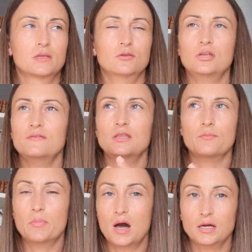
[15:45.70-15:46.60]
not even their
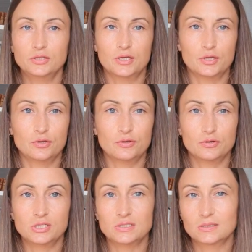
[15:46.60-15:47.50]
partner,
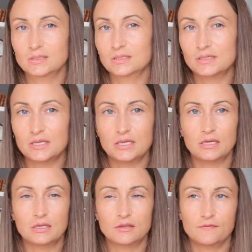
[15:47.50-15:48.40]
just
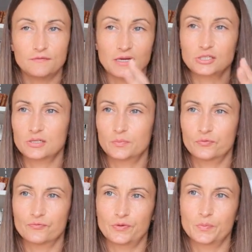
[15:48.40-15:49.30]
see in the friendship
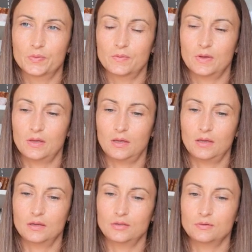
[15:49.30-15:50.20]
group,
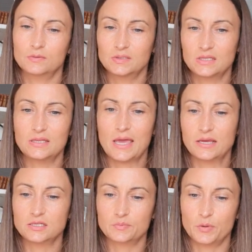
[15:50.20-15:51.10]
you will see the
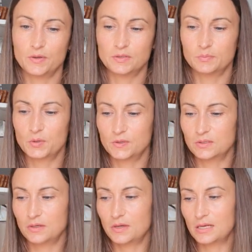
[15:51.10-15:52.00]
anxious
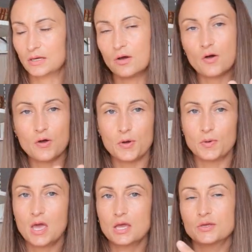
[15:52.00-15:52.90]
person going like,
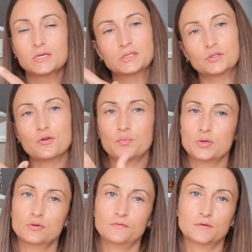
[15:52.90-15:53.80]
oh, you're so
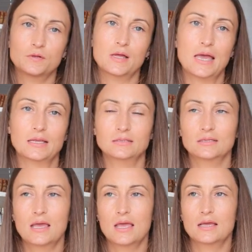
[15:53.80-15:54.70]
beautiful, and
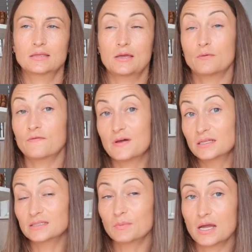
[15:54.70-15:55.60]
they will
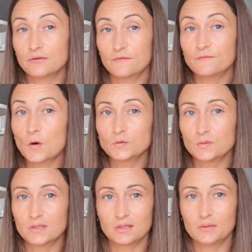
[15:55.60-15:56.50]
find some kind of fault
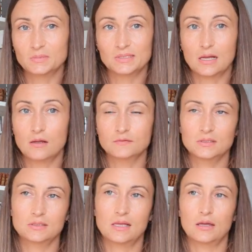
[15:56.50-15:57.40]
within themselves.
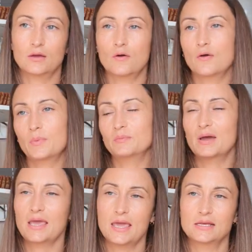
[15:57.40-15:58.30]
It's like, oh, but
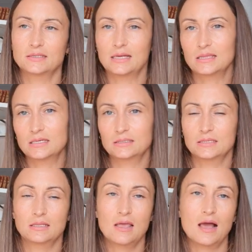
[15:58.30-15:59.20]
my hair is like this,
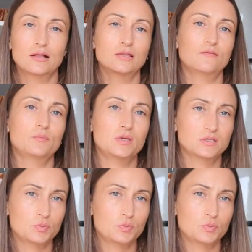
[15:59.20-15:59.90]
and I'll never be as